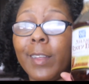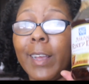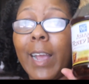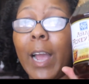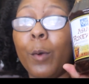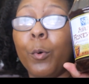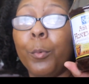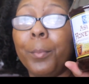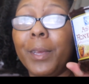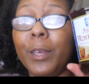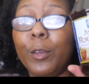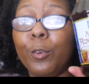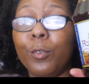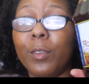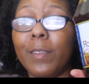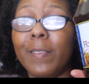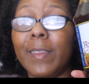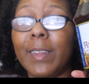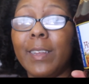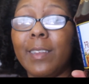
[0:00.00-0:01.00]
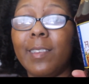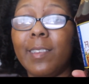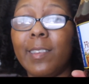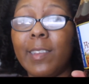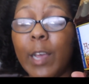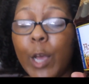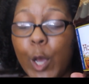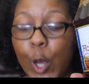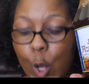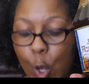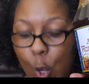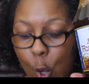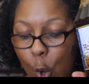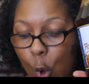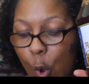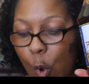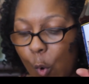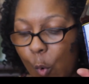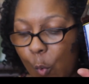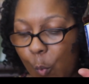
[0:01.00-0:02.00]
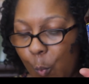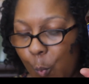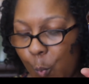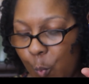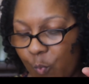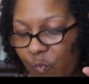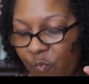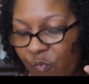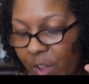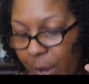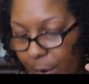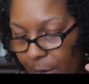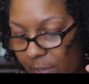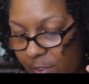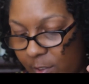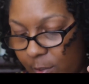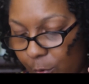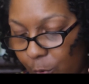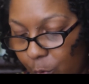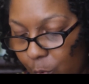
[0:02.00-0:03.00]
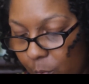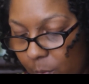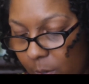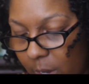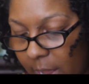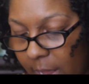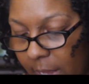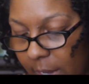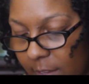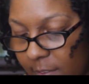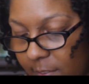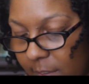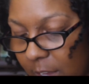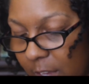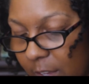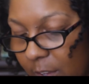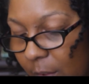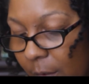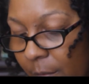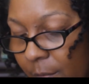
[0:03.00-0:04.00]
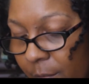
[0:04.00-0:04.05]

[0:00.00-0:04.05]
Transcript: Like I will be using this very soon. And it says